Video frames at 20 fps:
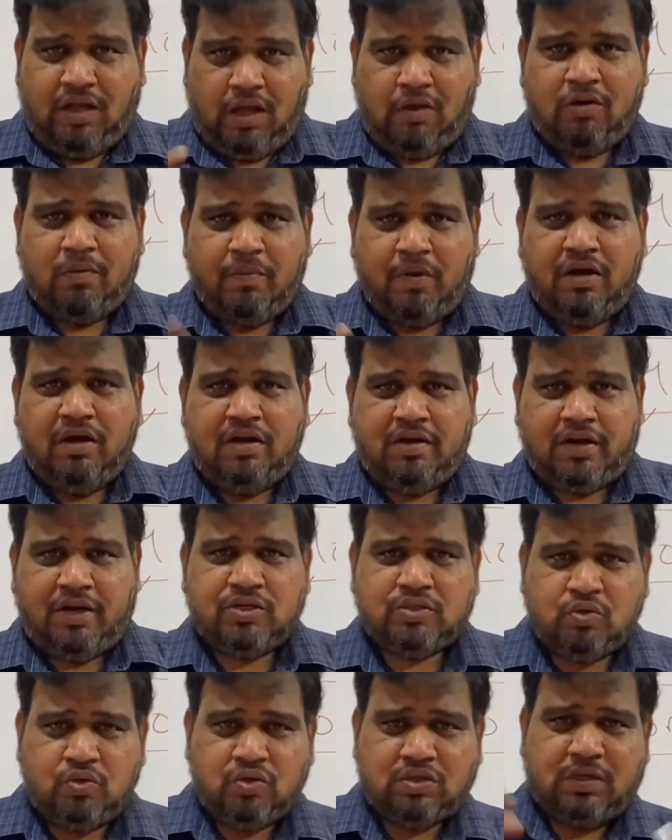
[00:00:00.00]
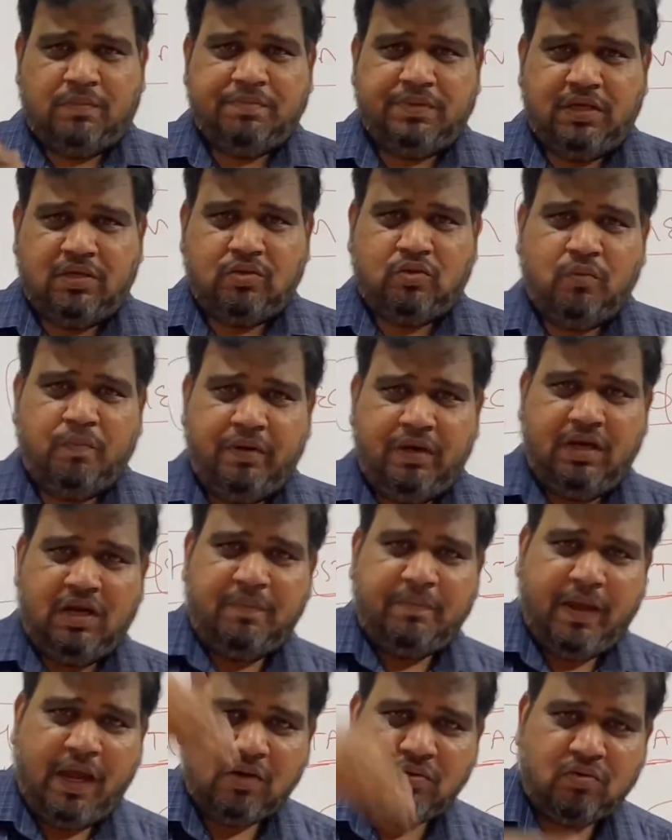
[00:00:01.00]
body tries to do something to bring
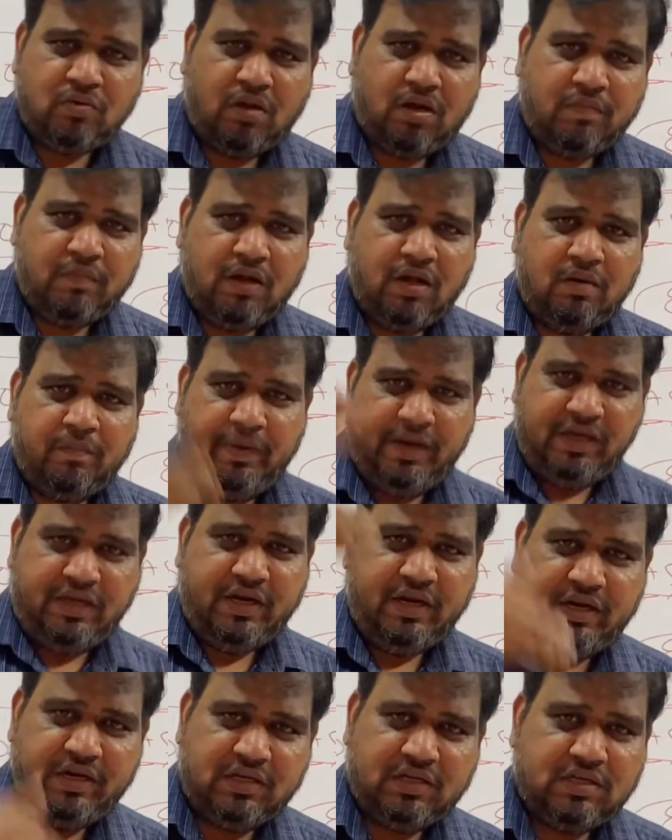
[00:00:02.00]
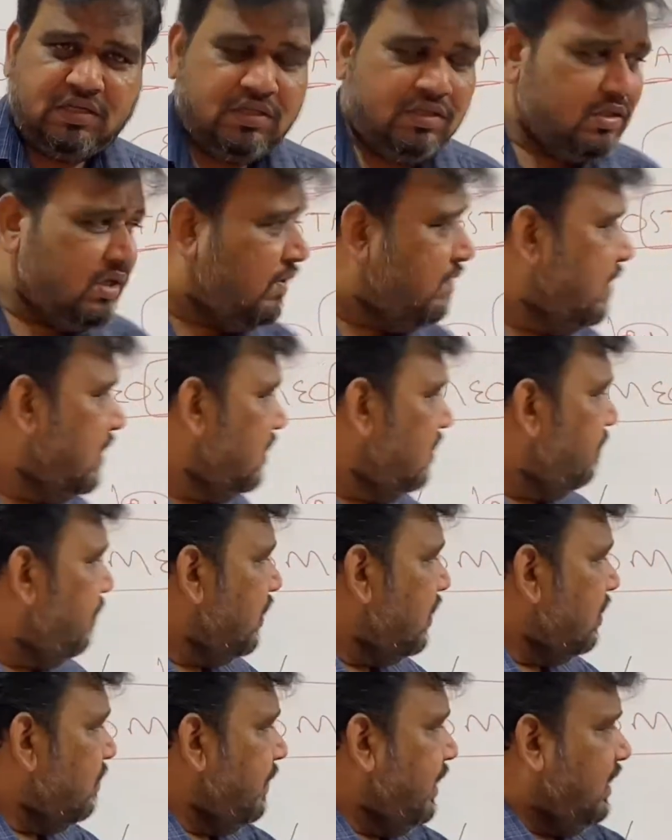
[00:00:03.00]
it back to normal or maintain it. The word
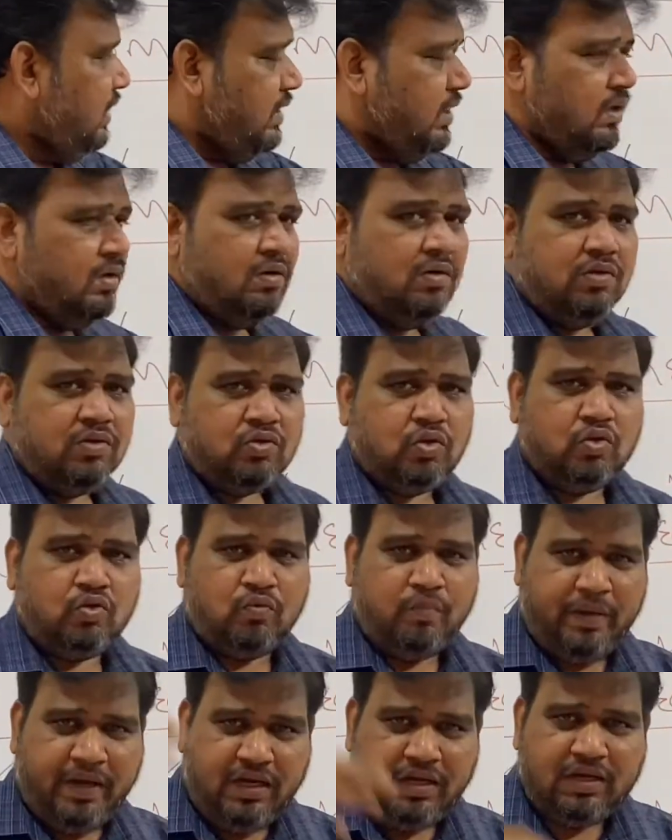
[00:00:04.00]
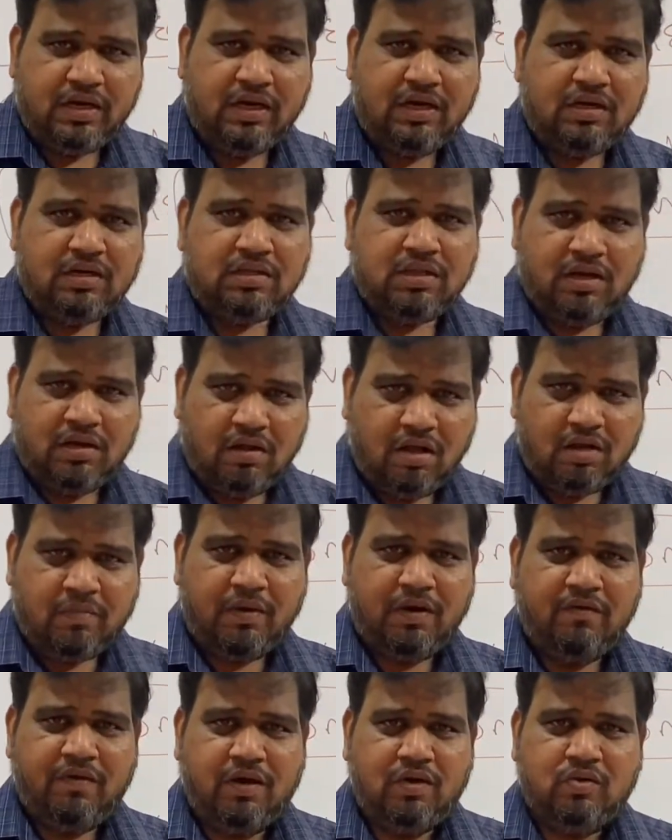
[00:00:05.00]
important, maintain. So to maintain the
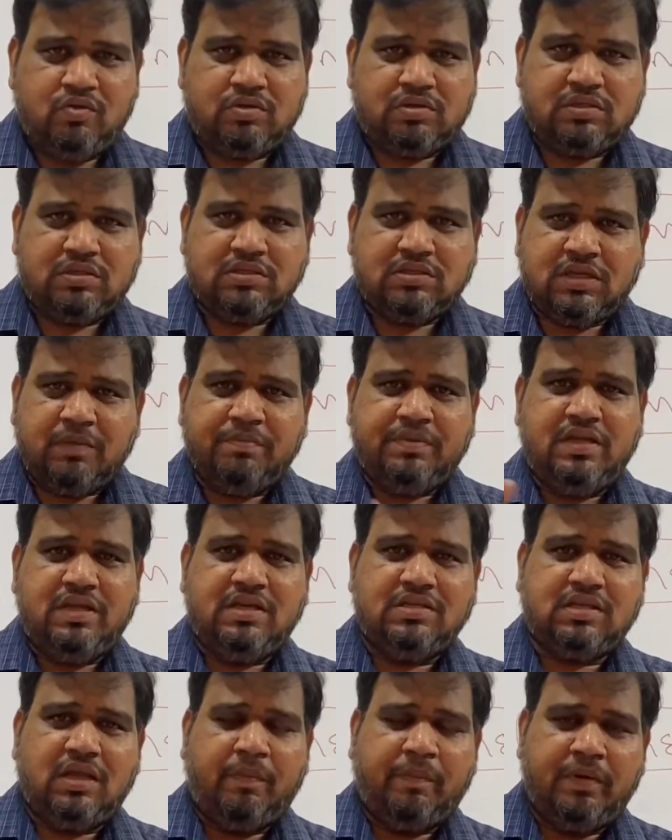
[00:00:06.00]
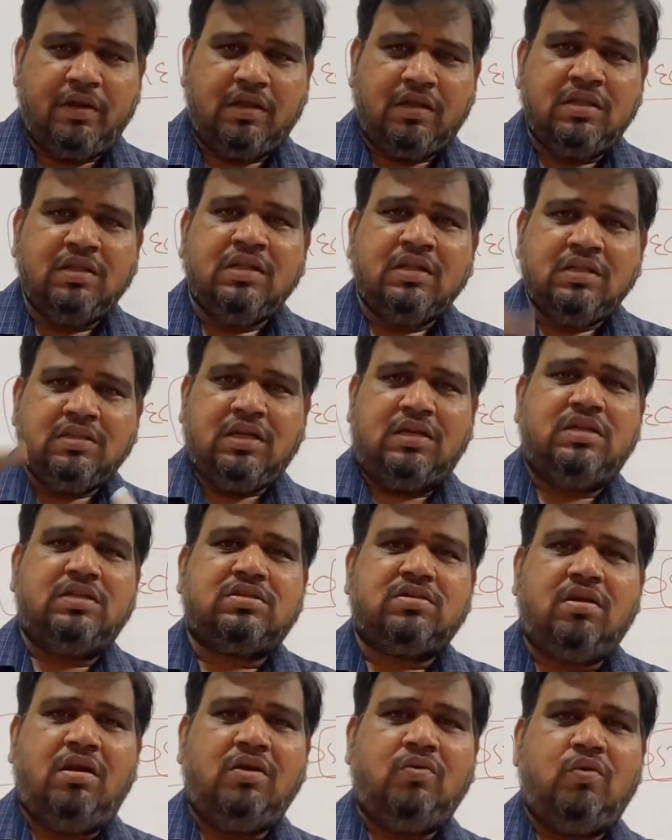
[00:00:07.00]
normal values, something is happening. That
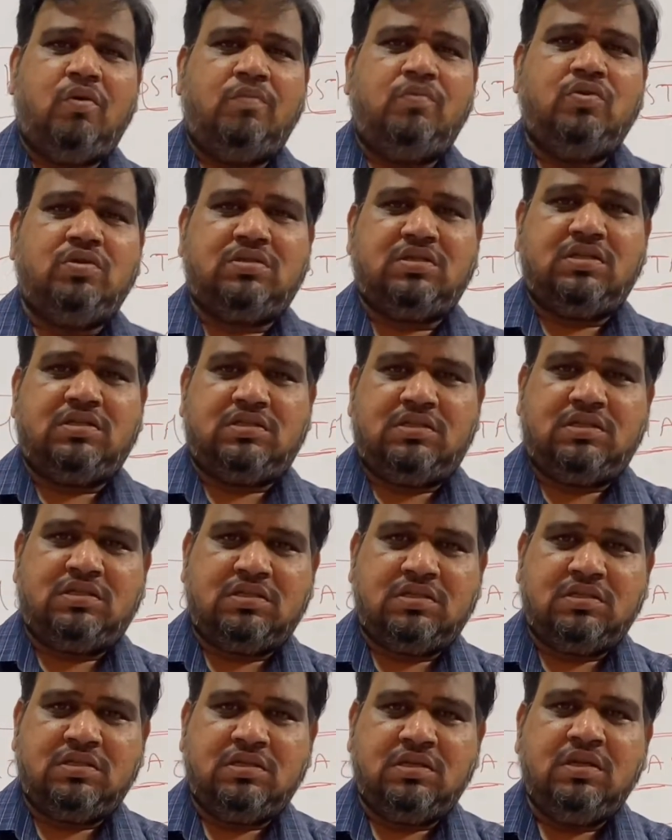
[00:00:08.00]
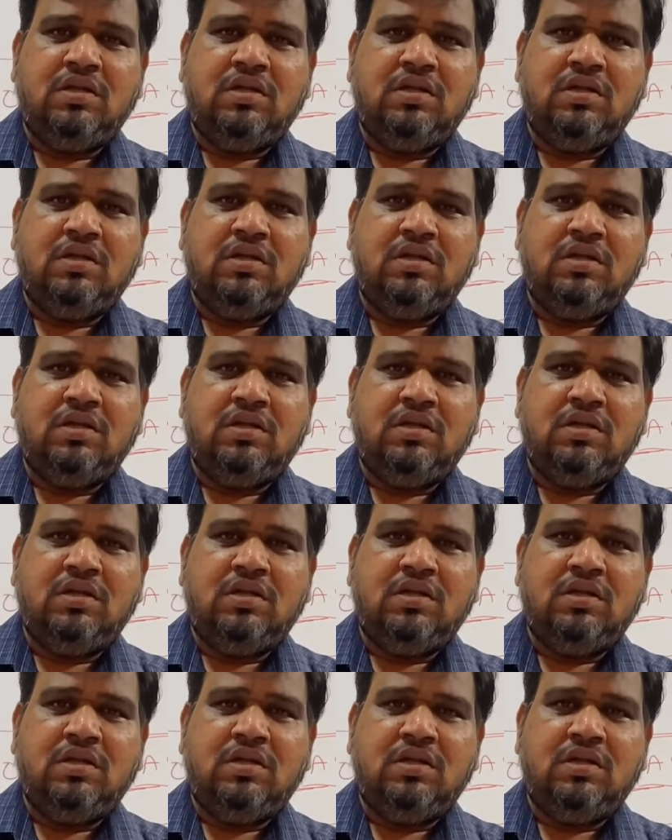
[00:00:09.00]
is called homeostasis.